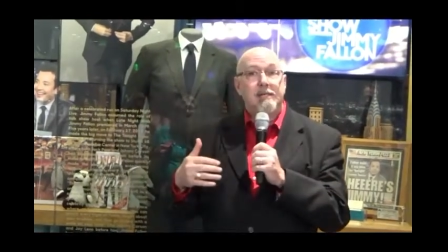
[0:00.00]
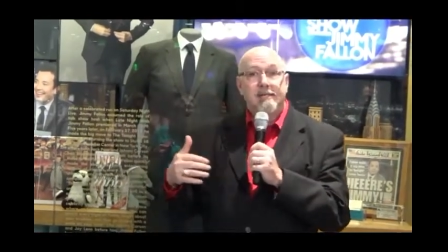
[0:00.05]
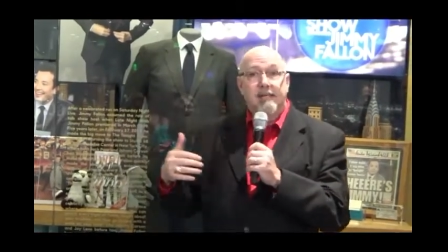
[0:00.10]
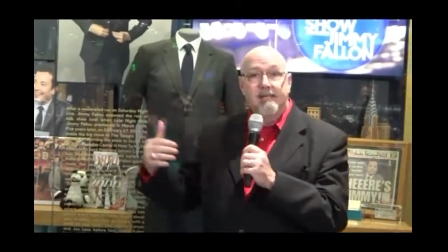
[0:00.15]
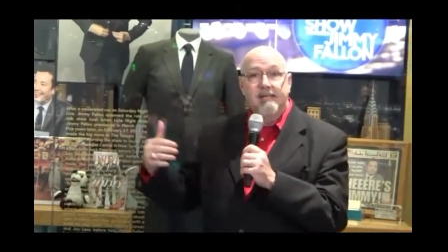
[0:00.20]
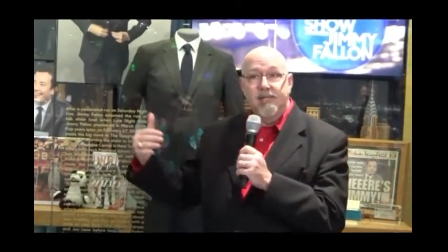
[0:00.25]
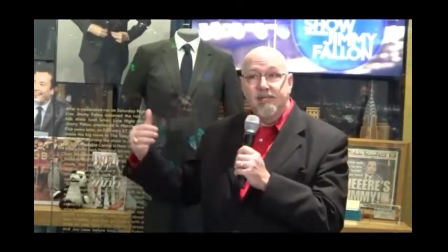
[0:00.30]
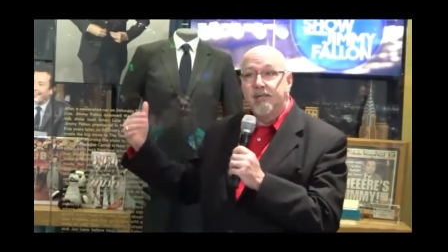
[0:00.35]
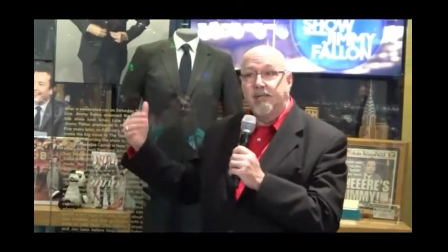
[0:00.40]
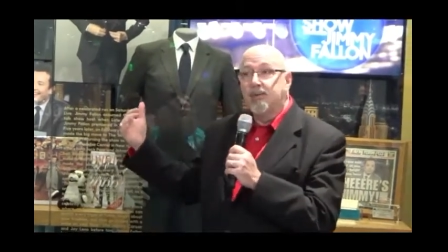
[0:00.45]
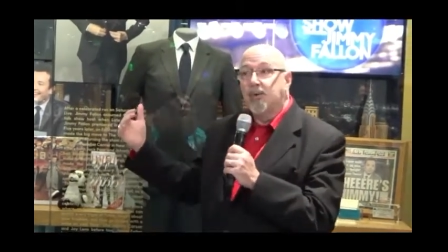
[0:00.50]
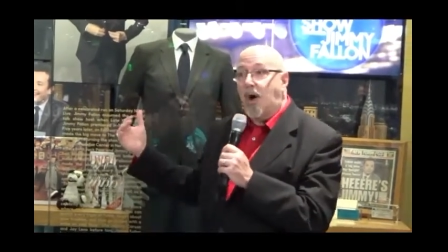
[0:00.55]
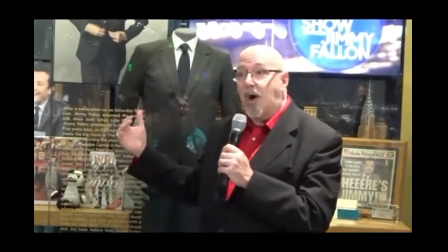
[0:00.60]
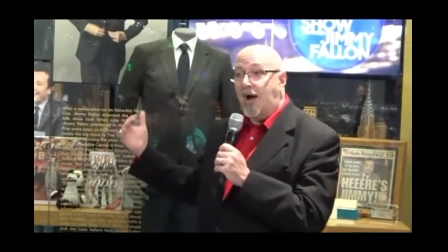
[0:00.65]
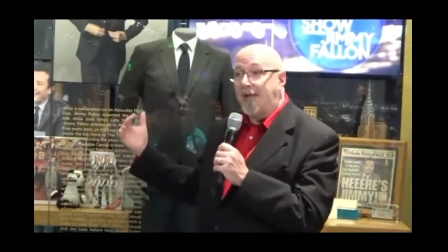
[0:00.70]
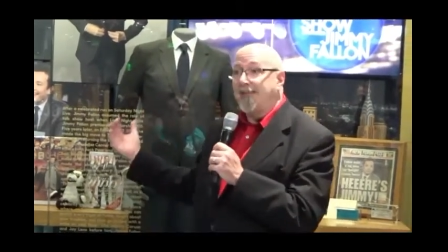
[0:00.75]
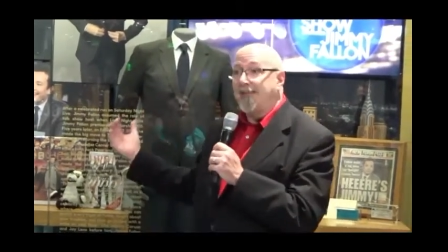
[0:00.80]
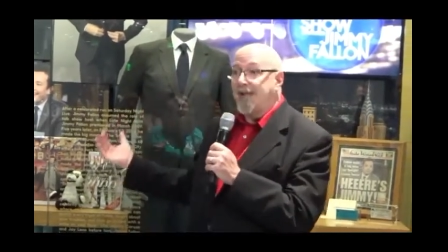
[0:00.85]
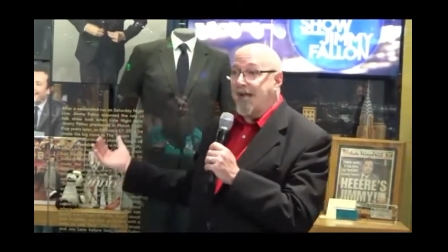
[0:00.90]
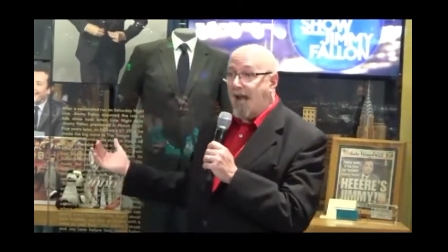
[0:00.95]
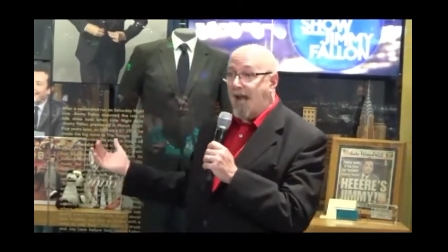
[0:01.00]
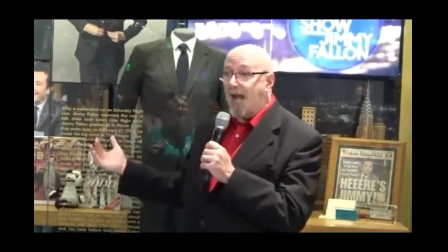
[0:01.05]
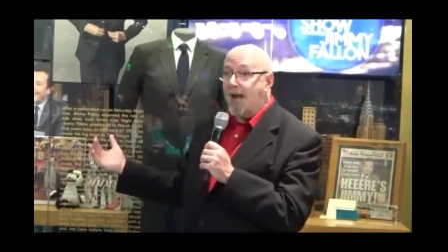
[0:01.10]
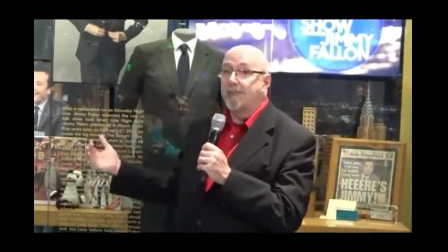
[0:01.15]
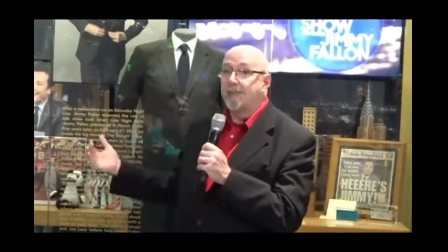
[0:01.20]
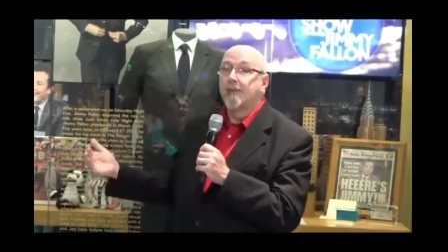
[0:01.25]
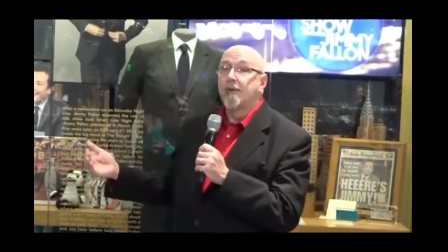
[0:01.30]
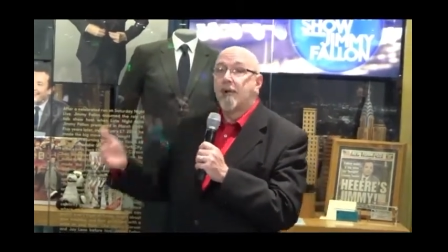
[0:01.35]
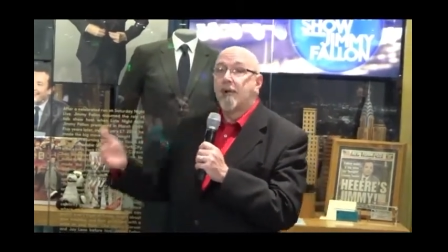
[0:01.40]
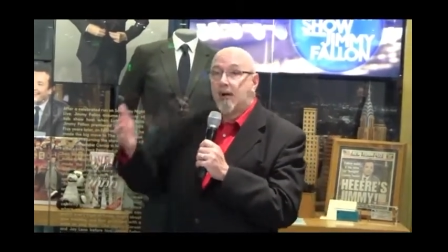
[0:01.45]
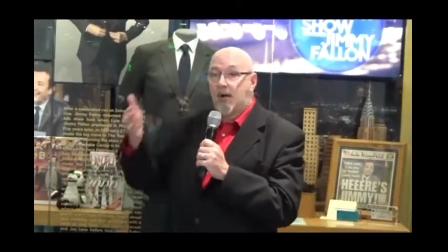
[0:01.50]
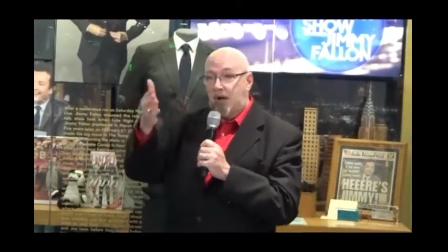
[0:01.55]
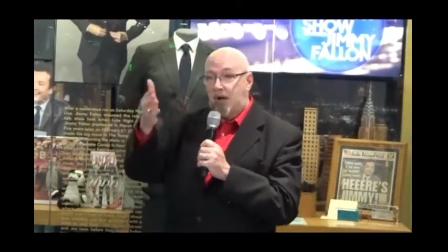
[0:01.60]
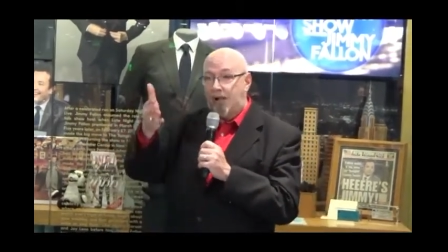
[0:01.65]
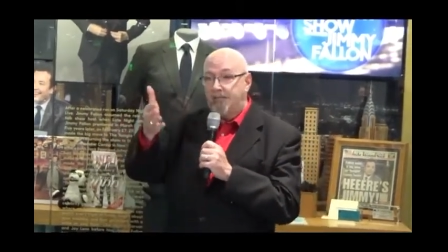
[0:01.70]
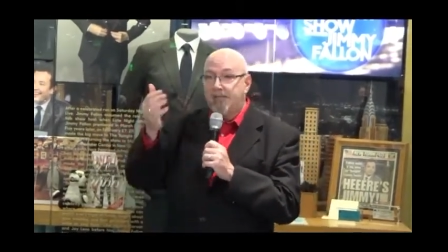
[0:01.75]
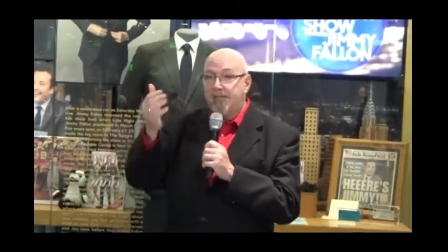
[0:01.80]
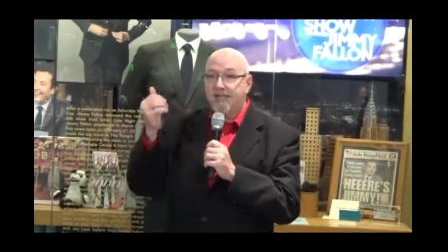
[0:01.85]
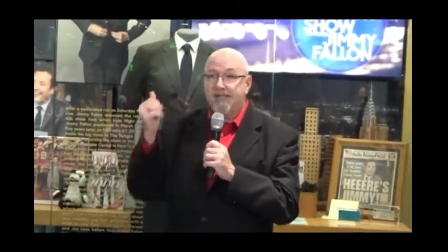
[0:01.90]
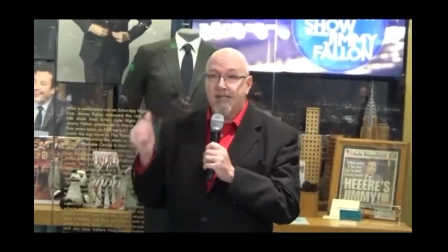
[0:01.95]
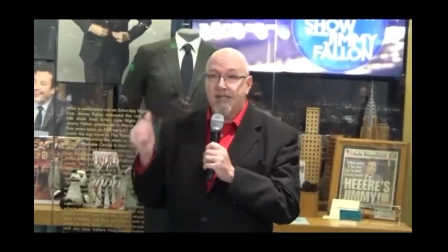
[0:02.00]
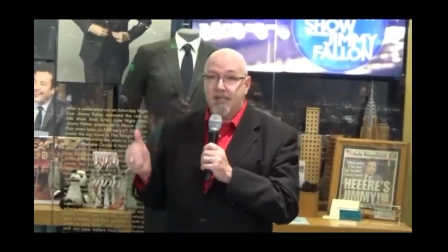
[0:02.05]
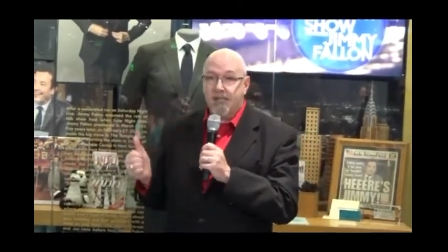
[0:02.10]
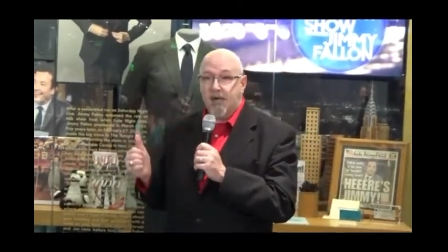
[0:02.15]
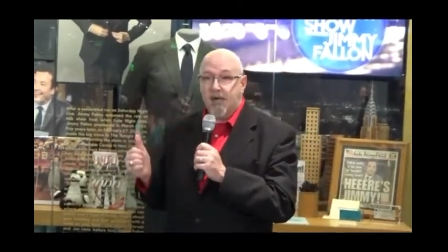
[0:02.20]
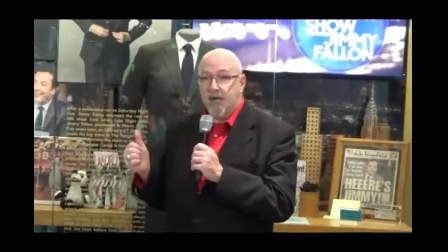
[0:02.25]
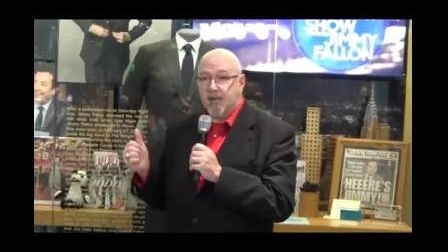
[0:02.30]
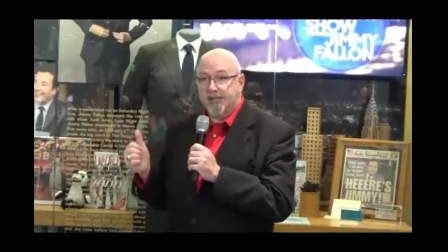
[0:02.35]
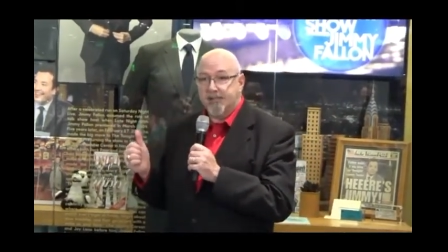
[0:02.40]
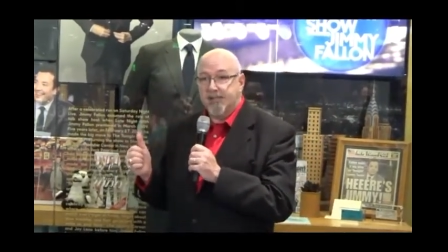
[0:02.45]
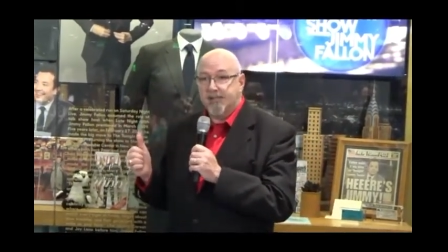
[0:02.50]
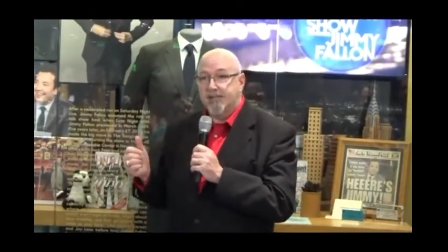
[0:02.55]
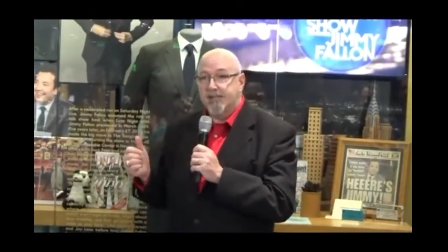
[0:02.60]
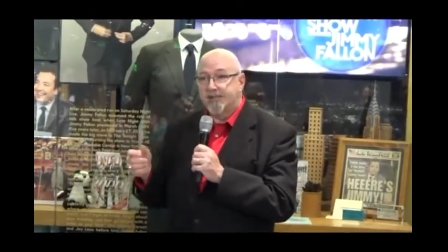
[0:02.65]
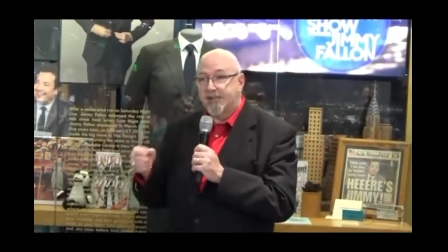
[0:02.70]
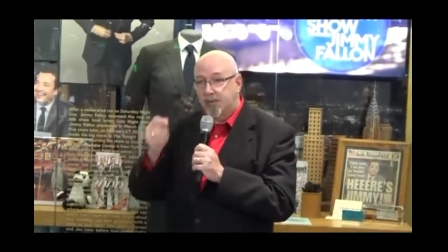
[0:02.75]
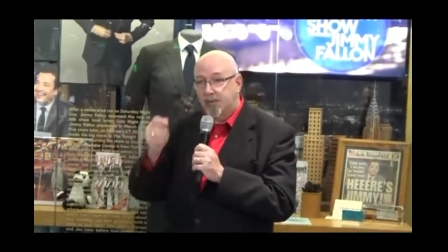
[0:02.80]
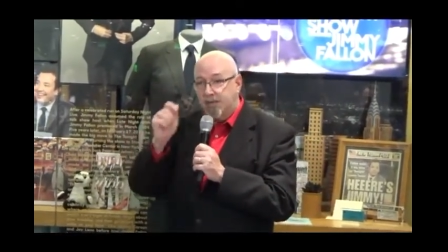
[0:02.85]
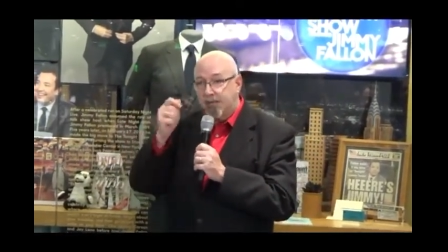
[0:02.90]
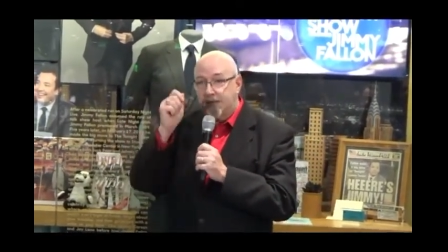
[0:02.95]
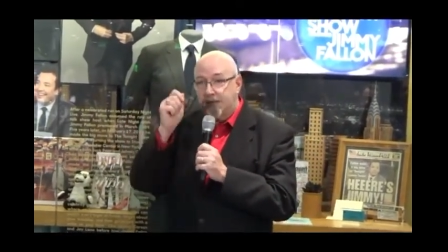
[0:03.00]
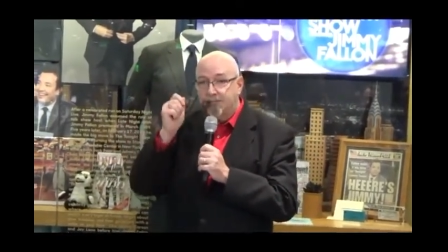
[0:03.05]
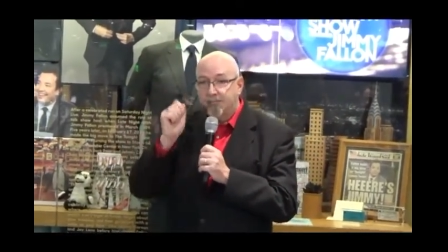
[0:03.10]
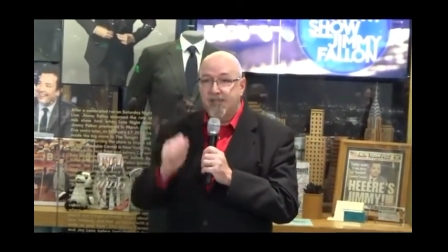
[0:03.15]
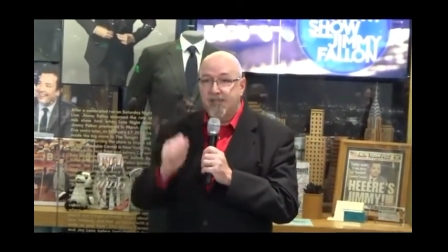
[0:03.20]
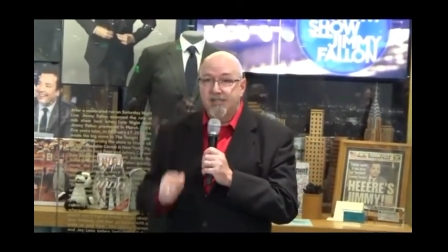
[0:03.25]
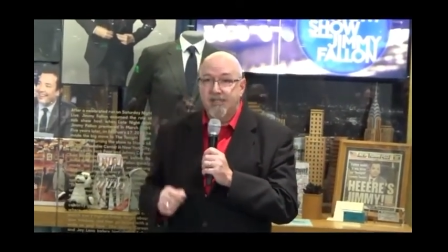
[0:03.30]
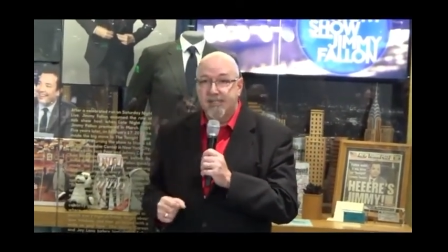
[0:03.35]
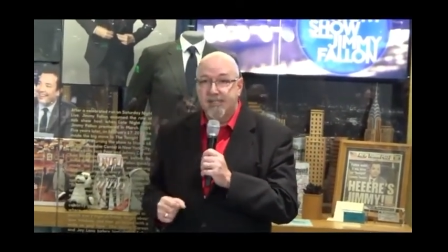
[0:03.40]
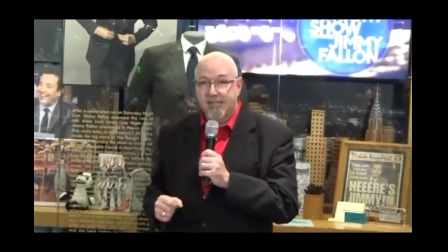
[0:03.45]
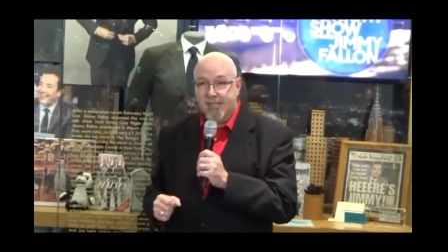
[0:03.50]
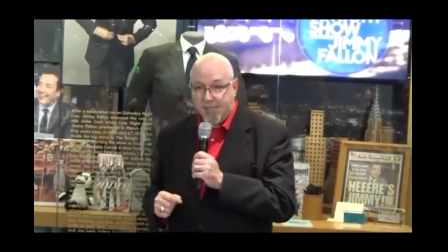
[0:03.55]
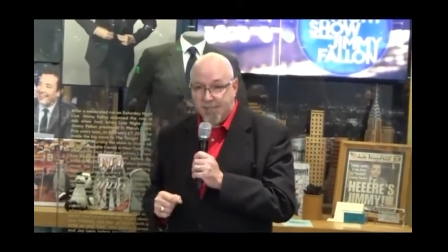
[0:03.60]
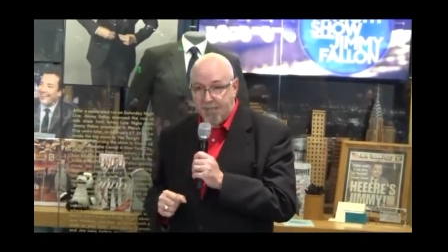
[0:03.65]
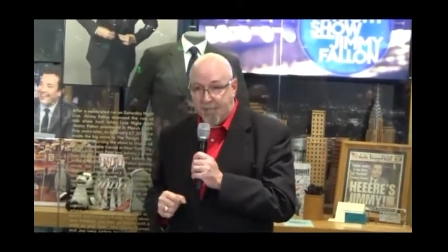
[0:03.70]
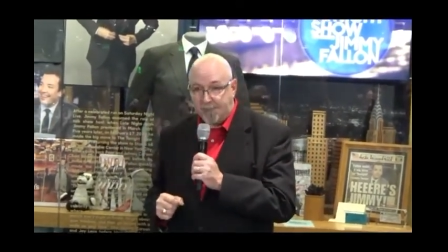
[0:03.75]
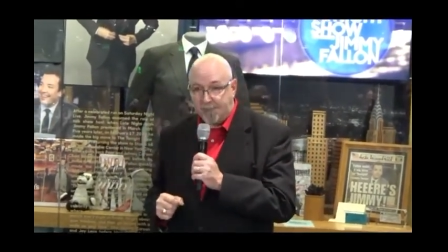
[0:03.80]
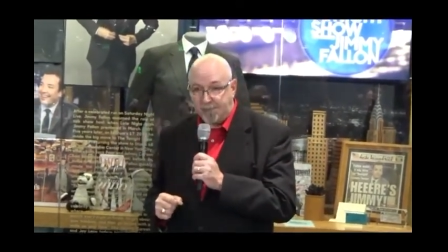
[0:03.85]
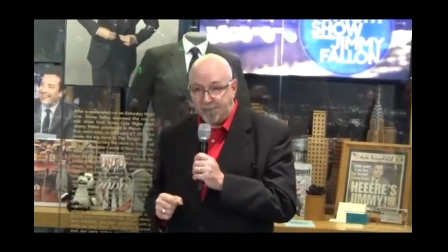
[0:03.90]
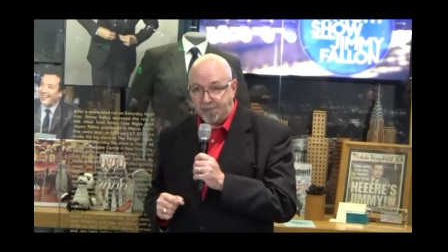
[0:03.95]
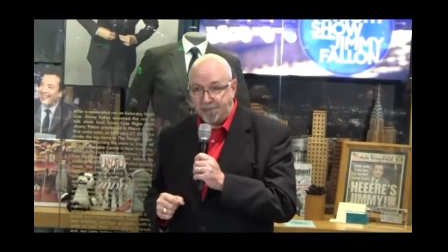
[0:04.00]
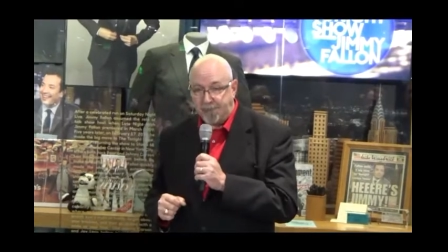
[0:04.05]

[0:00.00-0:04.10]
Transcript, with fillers: that they do on the app on these kiosks, and they'll get a printed ticket.